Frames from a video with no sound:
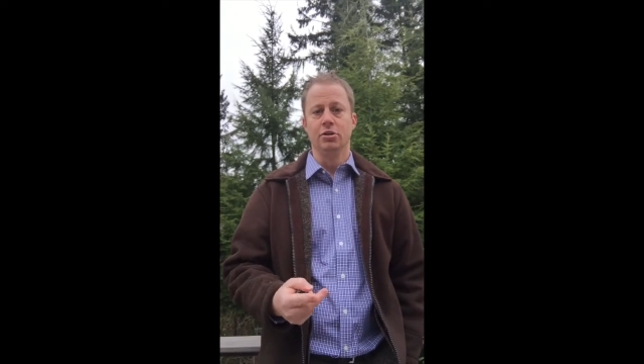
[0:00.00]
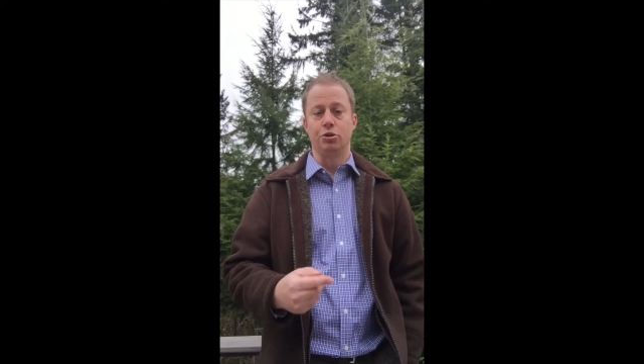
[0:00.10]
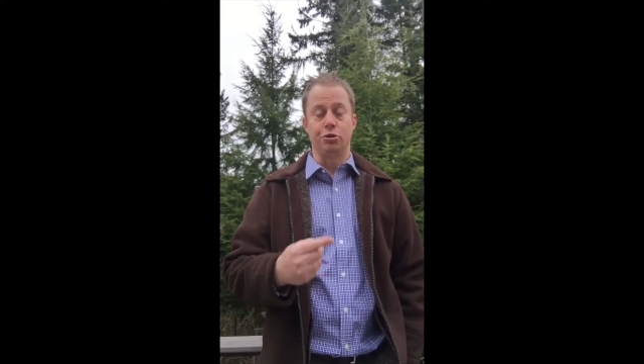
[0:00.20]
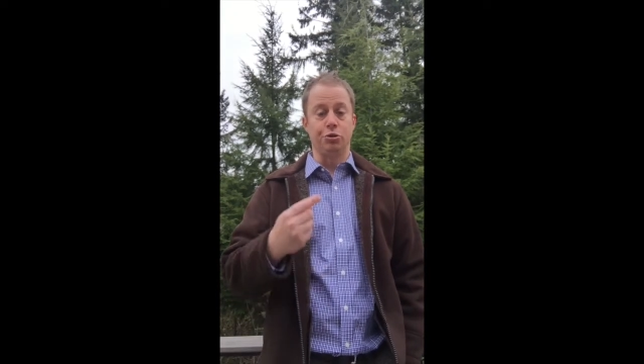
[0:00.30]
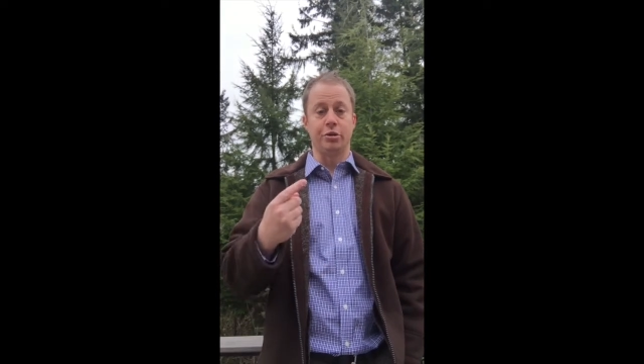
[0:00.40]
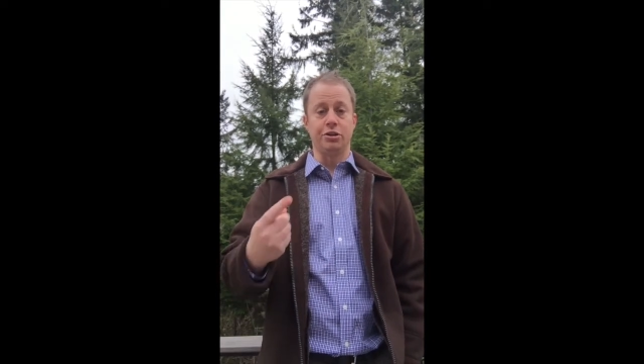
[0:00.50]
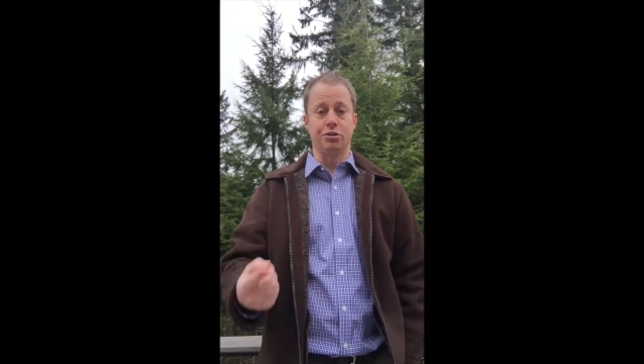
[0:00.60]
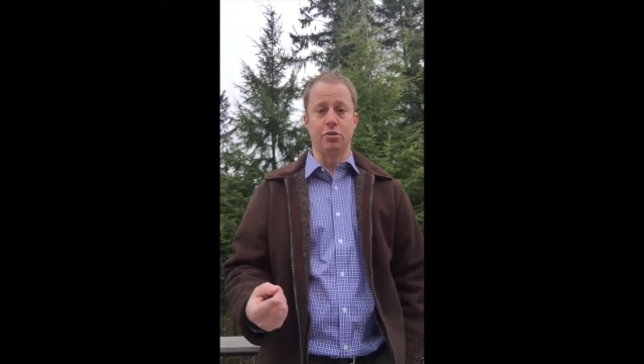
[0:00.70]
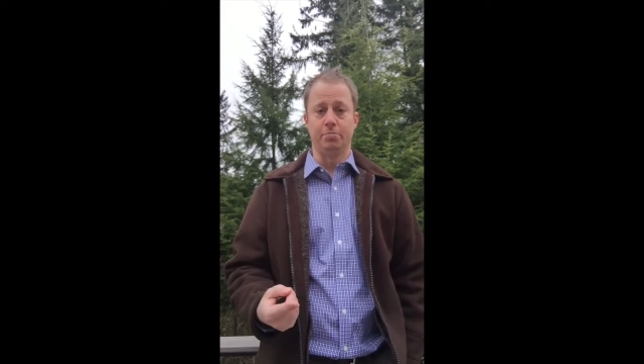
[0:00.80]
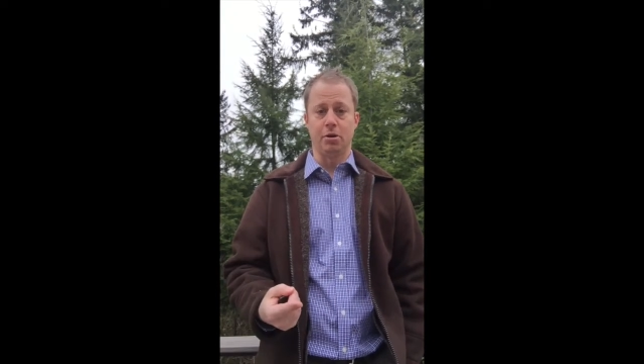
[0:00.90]
The
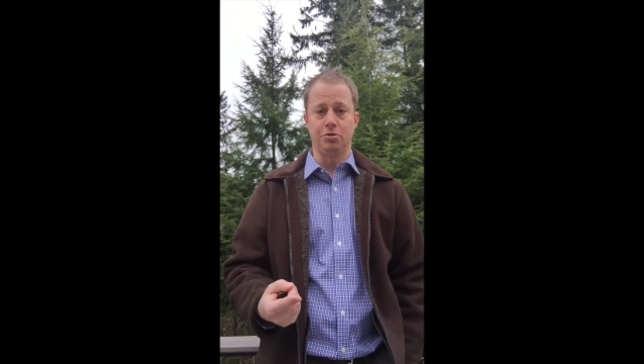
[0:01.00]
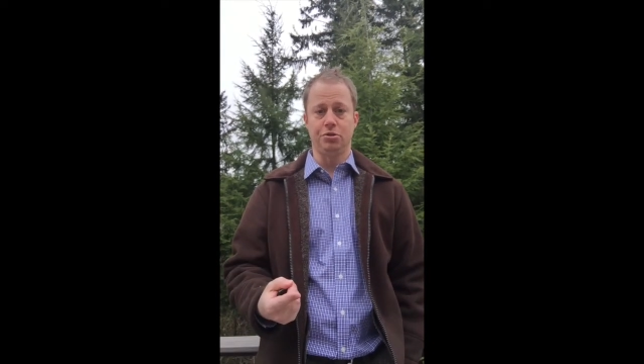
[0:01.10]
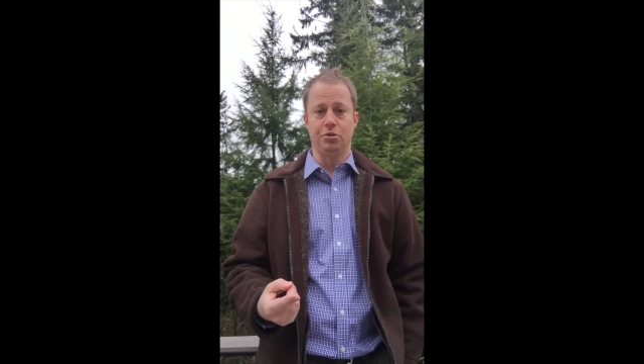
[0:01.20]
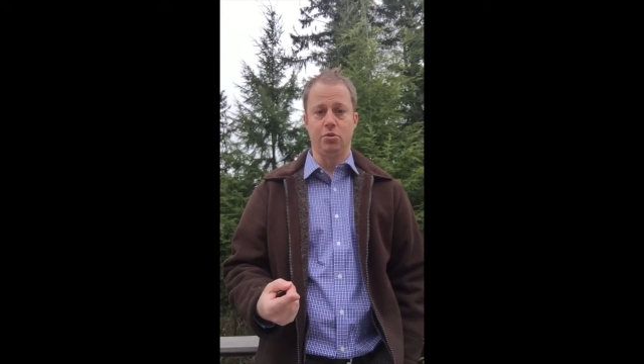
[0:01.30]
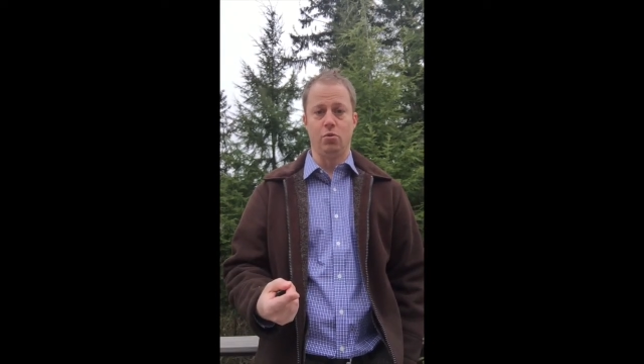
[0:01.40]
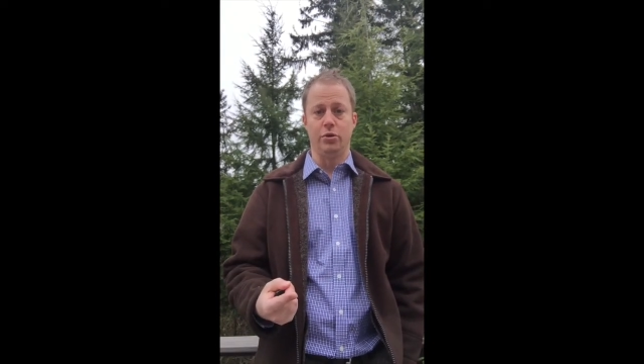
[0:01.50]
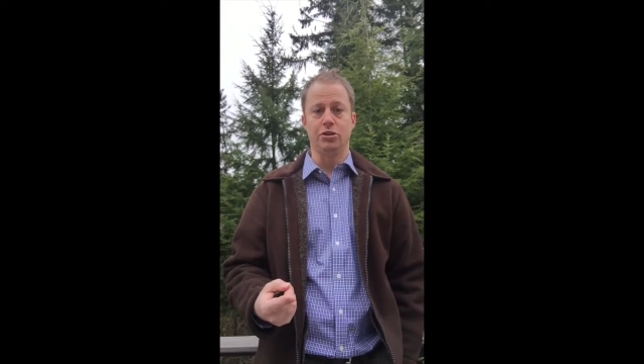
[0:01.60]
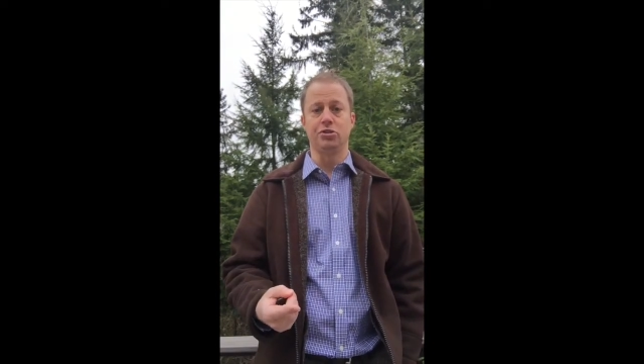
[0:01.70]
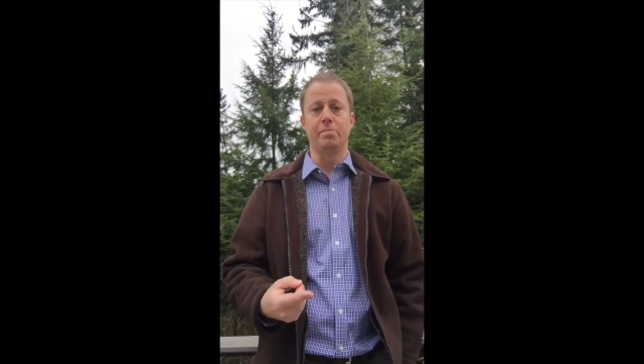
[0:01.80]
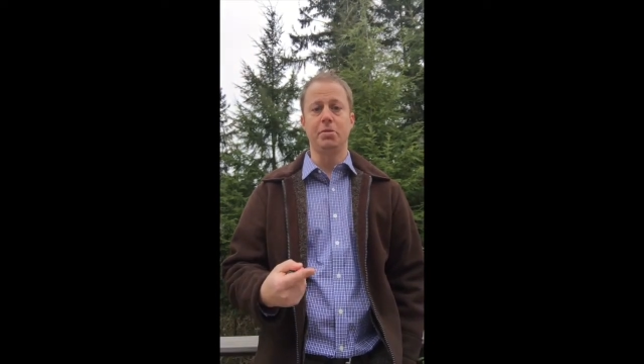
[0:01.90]
traditional approach, which
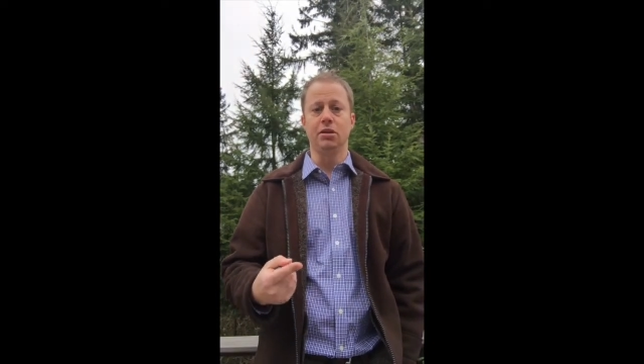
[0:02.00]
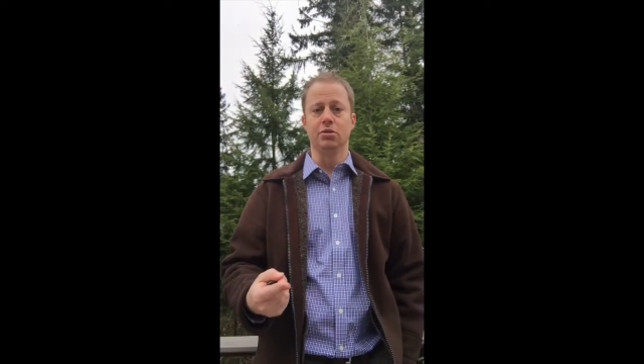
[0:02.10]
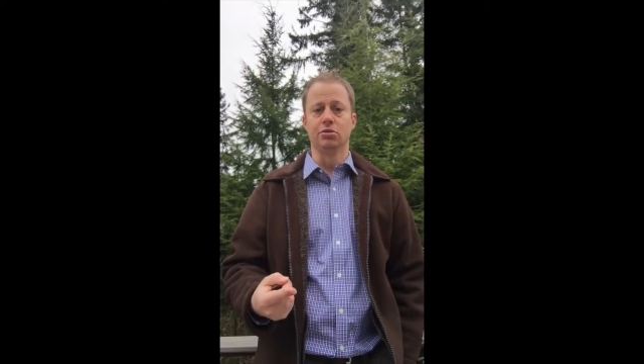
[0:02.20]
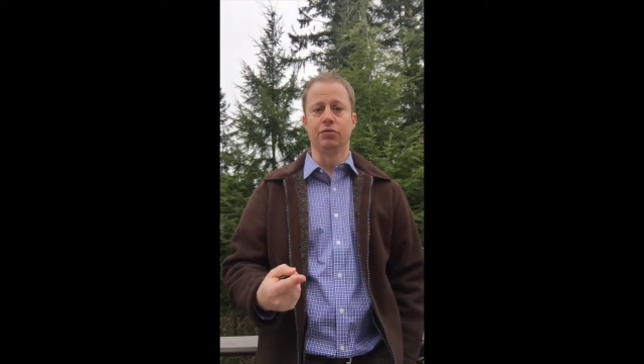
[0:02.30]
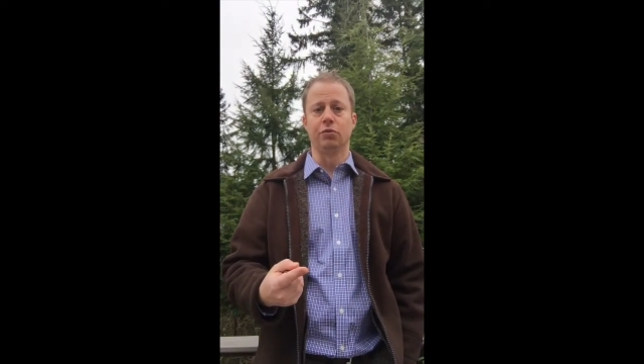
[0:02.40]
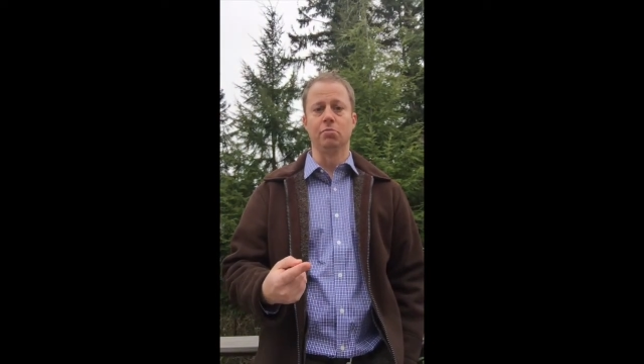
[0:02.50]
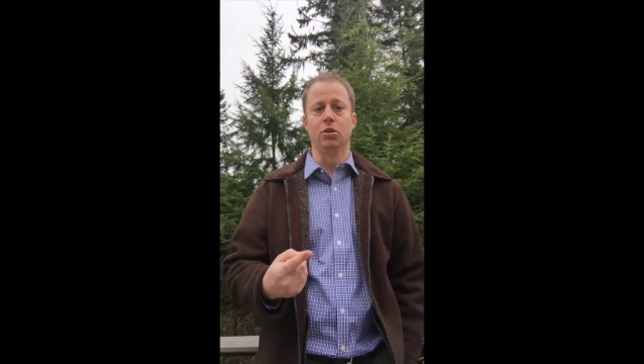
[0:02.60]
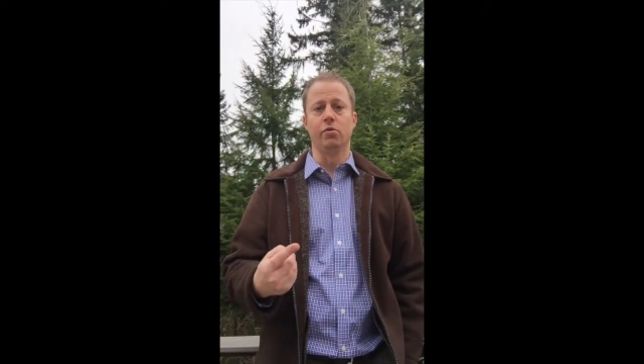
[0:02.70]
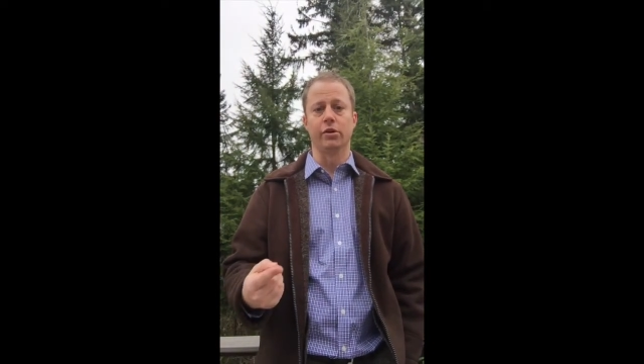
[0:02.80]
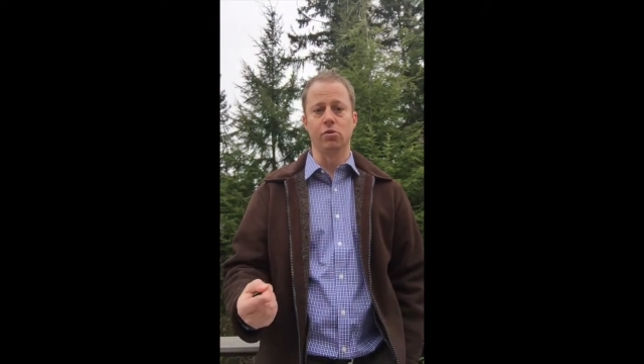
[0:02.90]
is appeals from
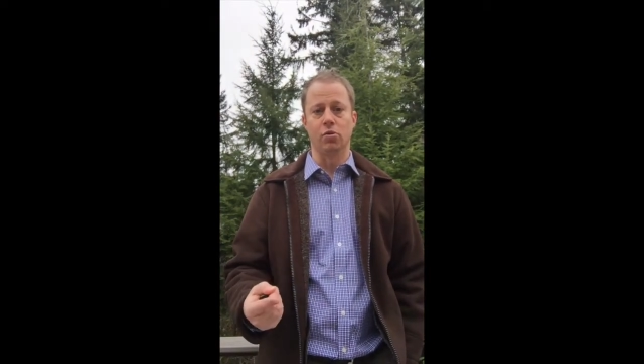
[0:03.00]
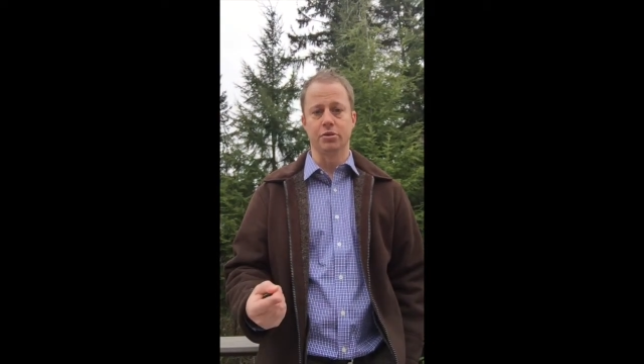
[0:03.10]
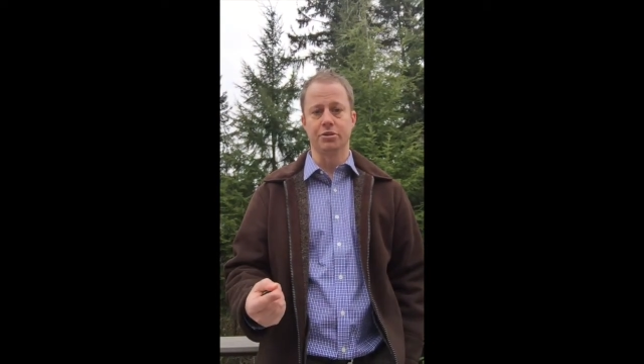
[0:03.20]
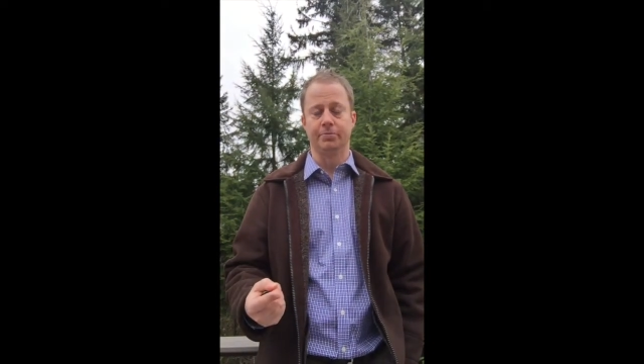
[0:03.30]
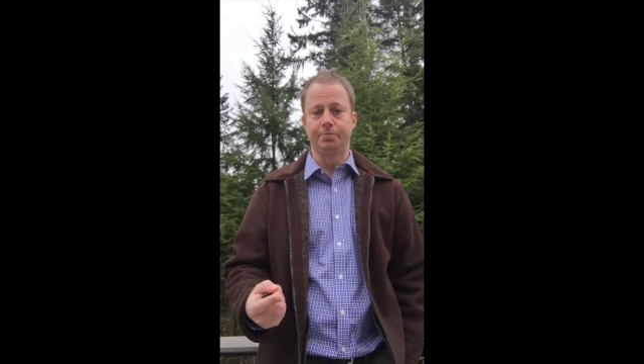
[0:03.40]
lower courts.